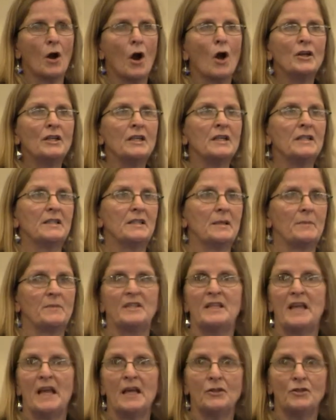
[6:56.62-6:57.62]
aren't in
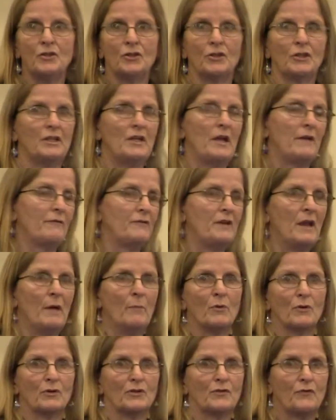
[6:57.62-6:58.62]
substantial enough
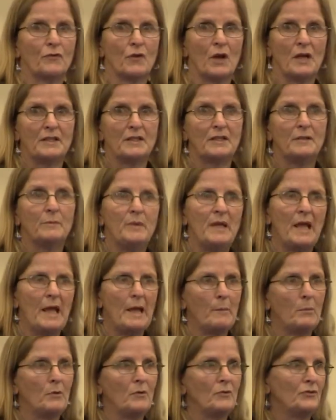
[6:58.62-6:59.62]
numbers for us to be
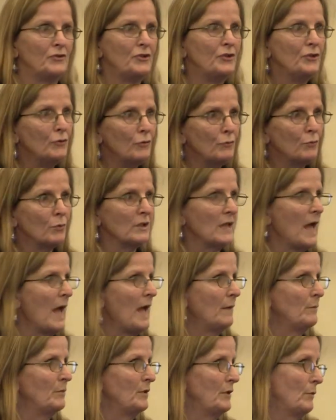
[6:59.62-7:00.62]
able to
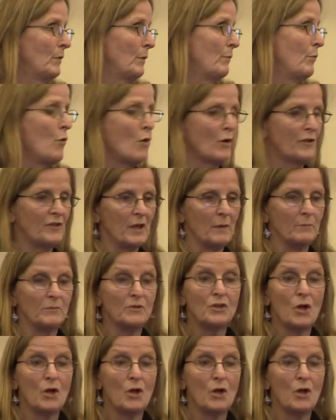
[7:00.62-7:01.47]
reliably report them.